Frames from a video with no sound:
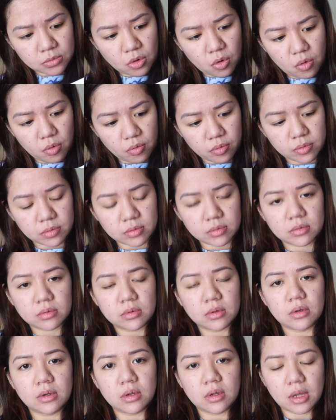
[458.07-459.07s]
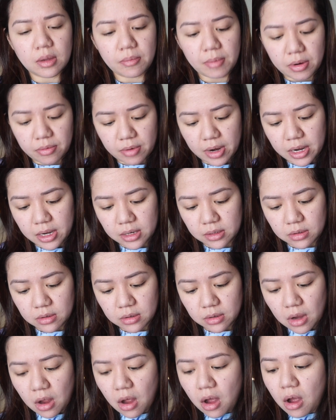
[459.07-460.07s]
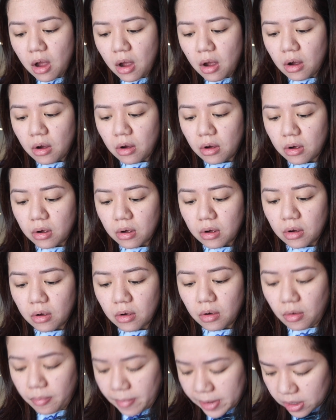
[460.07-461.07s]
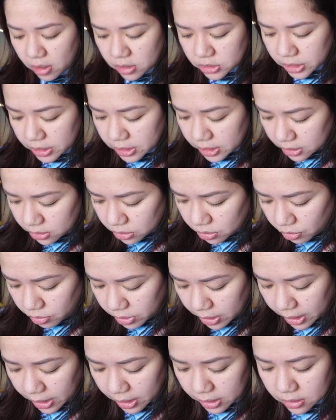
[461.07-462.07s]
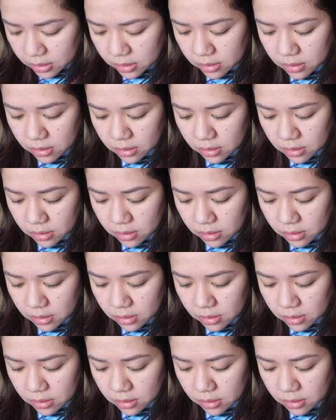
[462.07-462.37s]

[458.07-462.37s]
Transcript: Oh, am I right? Oh my gosh, I didn't know that.